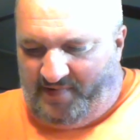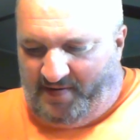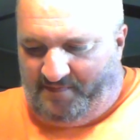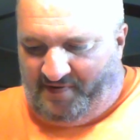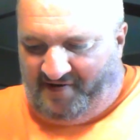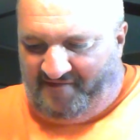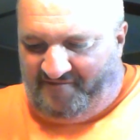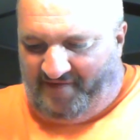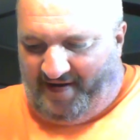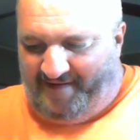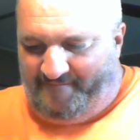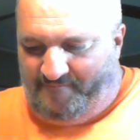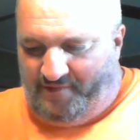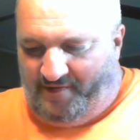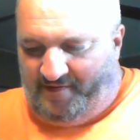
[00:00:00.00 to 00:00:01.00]
plus
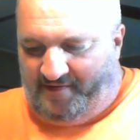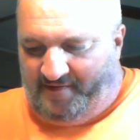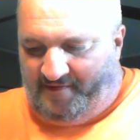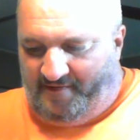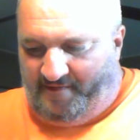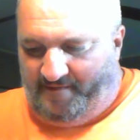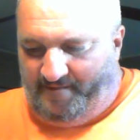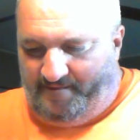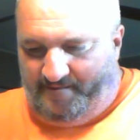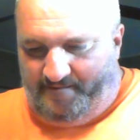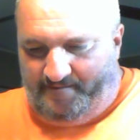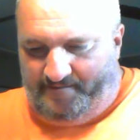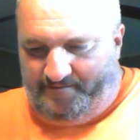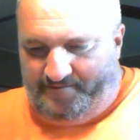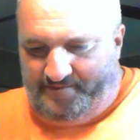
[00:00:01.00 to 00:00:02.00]
5.2
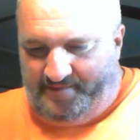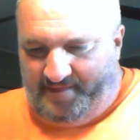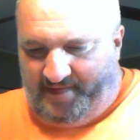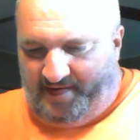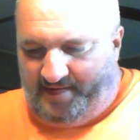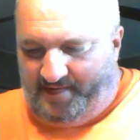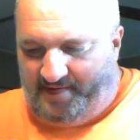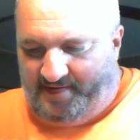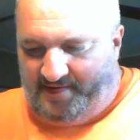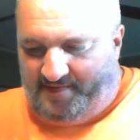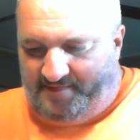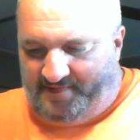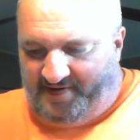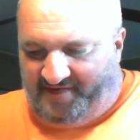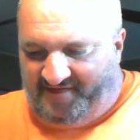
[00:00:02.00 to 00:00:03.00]

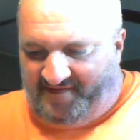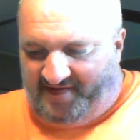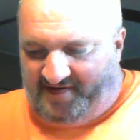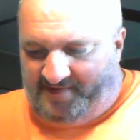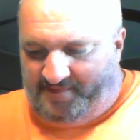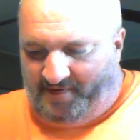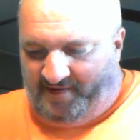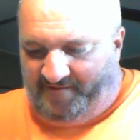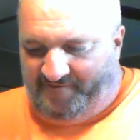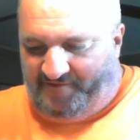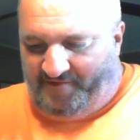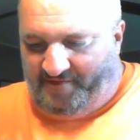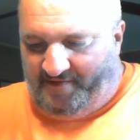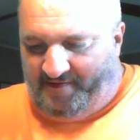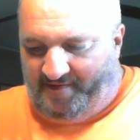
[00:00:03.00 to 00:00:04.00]
plus
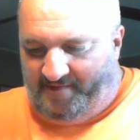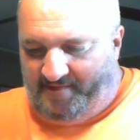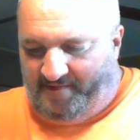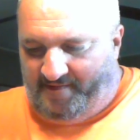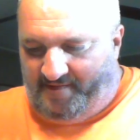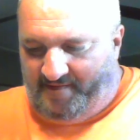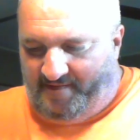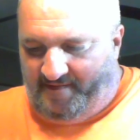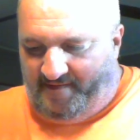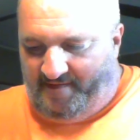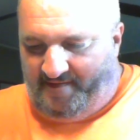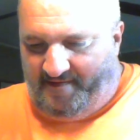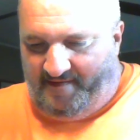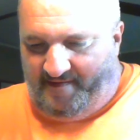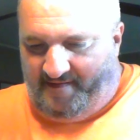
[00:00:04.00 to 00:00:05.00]
6.4
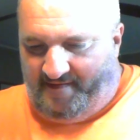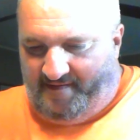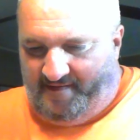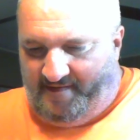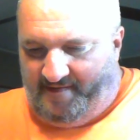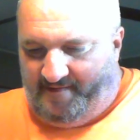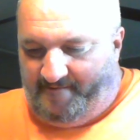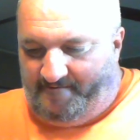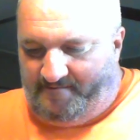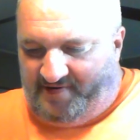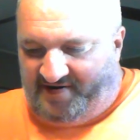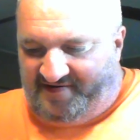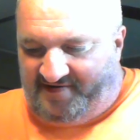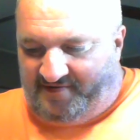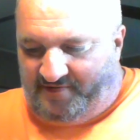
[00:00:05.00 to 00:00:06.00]

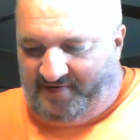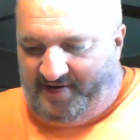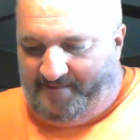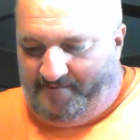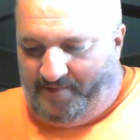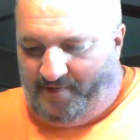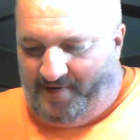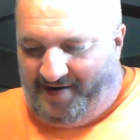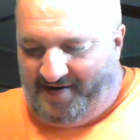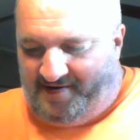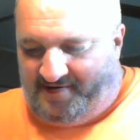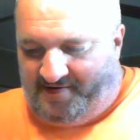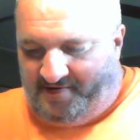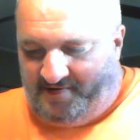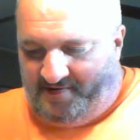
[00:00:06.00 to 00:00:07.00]
plus
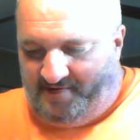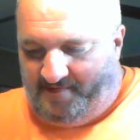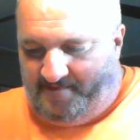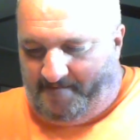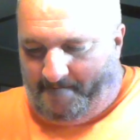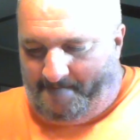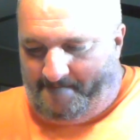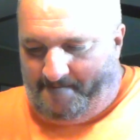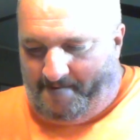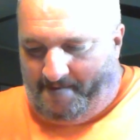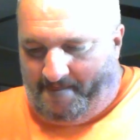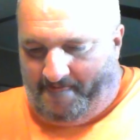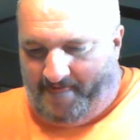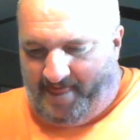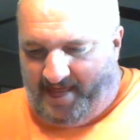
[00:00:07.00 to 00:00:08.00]
3.2
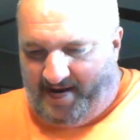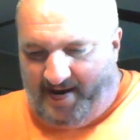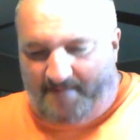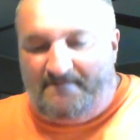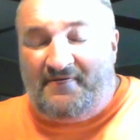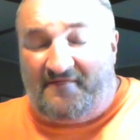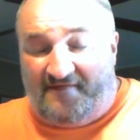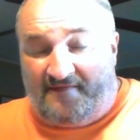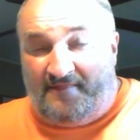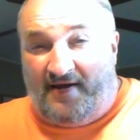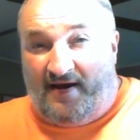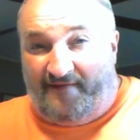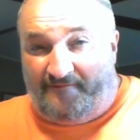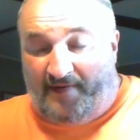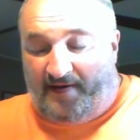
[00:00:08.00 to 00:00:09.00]
it pisses me
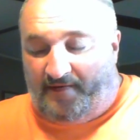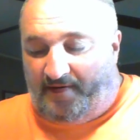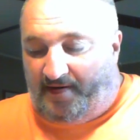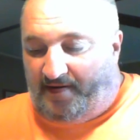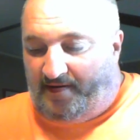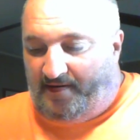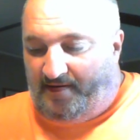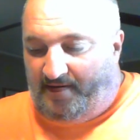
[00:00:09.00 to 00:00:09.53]
off by the way